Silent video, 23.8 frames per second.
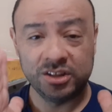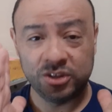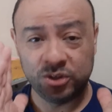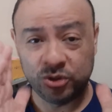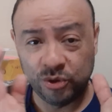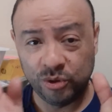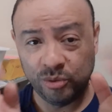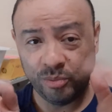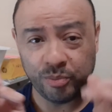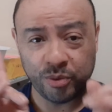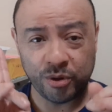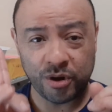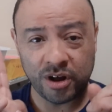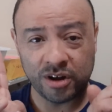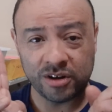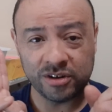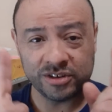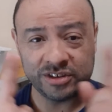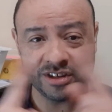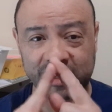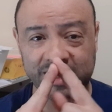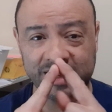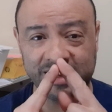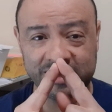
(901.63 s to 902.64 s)
two
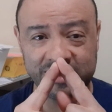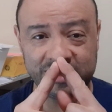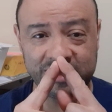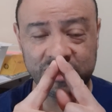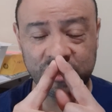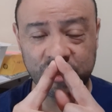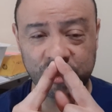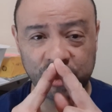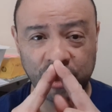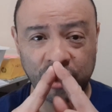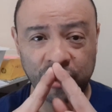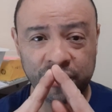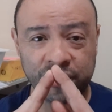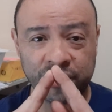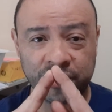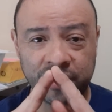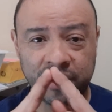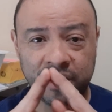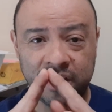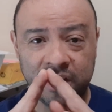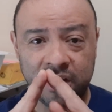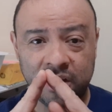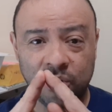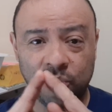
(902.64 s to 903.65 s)
products against each
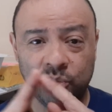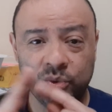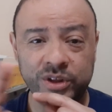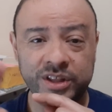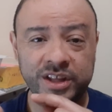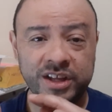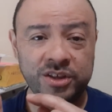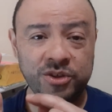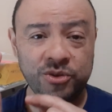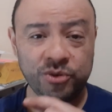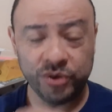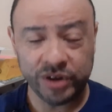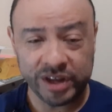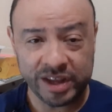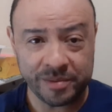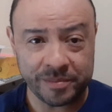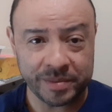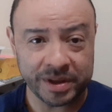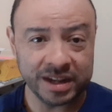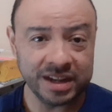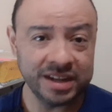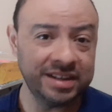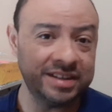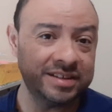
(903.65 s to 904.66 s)
other within your
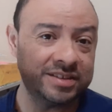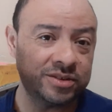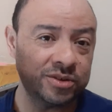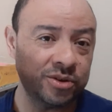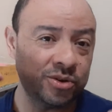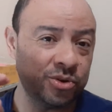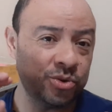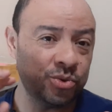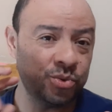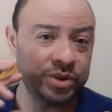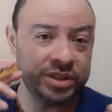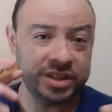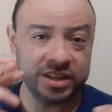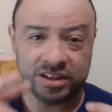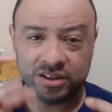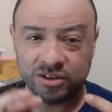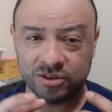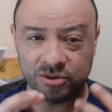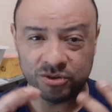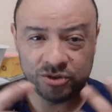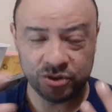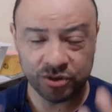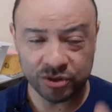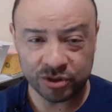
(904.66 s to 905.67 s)
email list or within
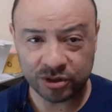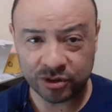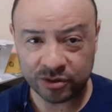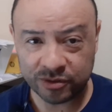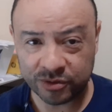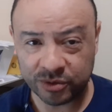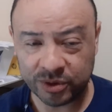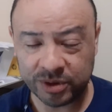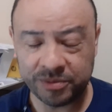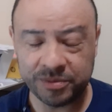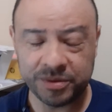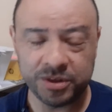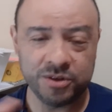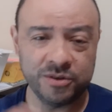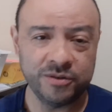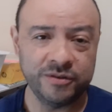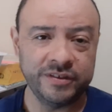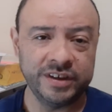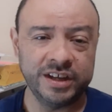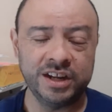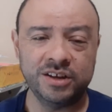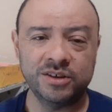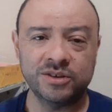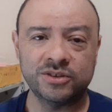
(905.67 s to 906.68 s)
your YouTube review
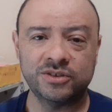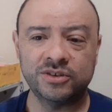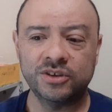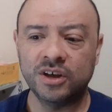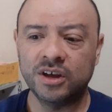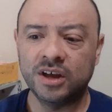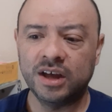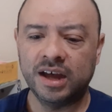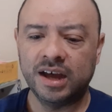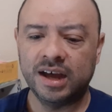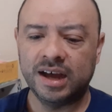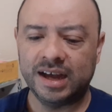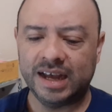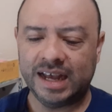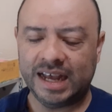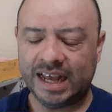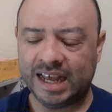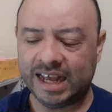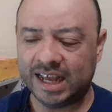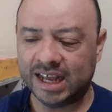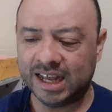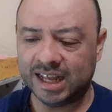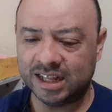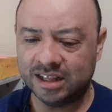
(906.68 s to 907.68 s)
videos,
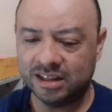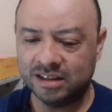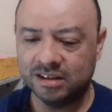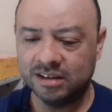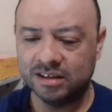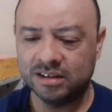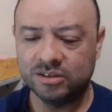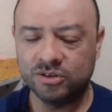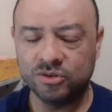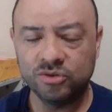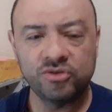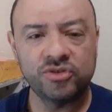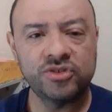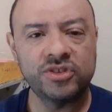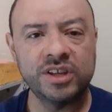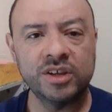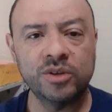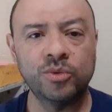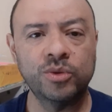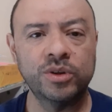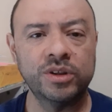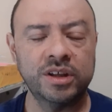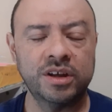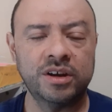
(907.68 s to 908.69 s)
and you
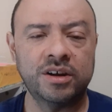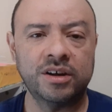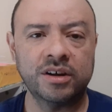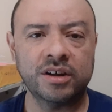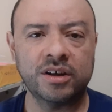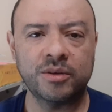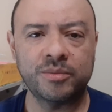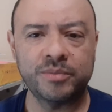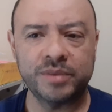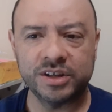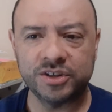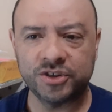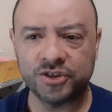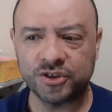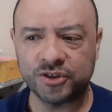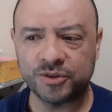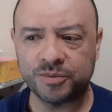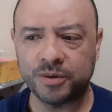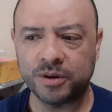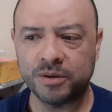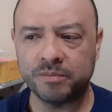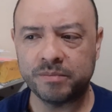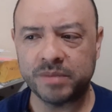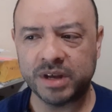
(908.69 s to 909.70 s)
still will earn commissions.
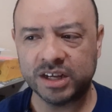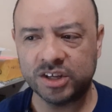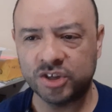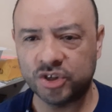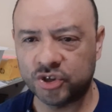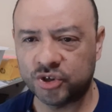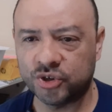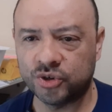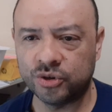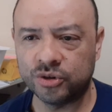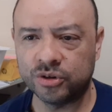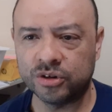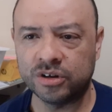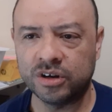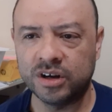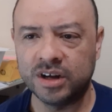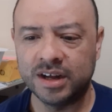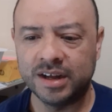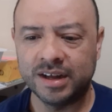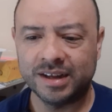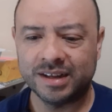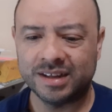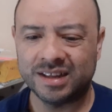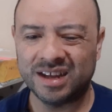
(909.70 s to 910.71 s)
But make sure
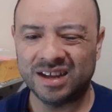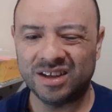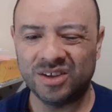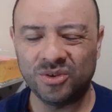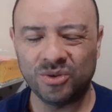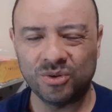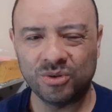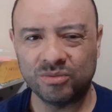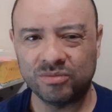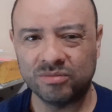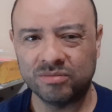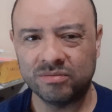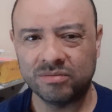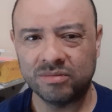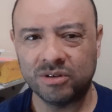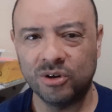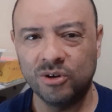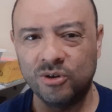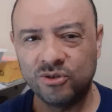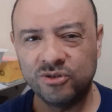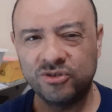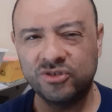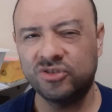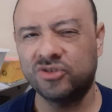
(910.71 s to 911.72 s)
that you don't
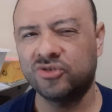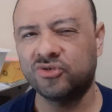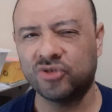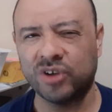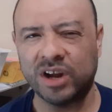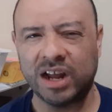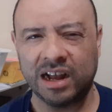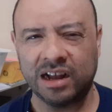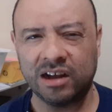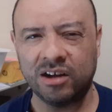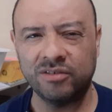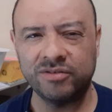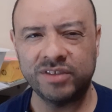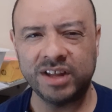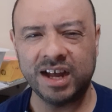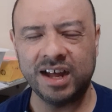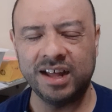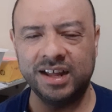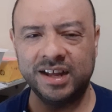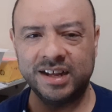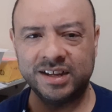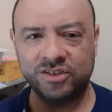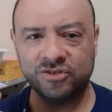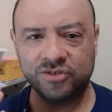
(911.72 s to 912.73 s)
lose track of
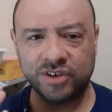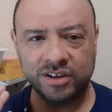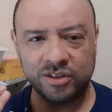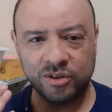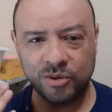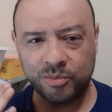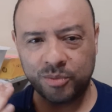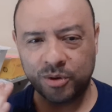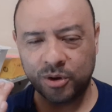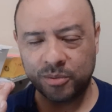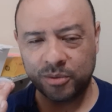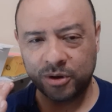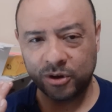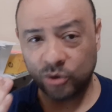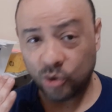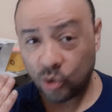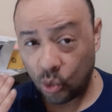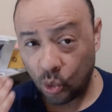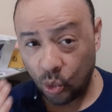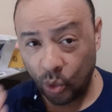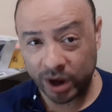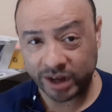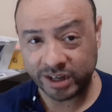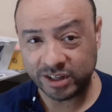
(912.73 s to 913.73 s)
that and try to promote
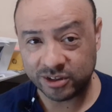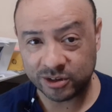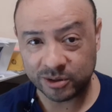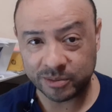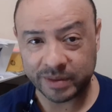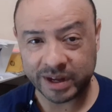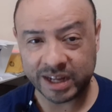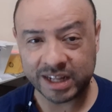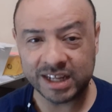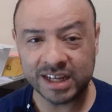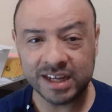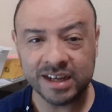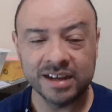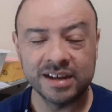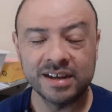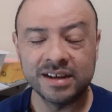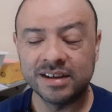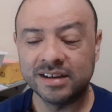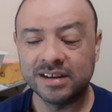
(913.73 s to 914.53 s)
way too many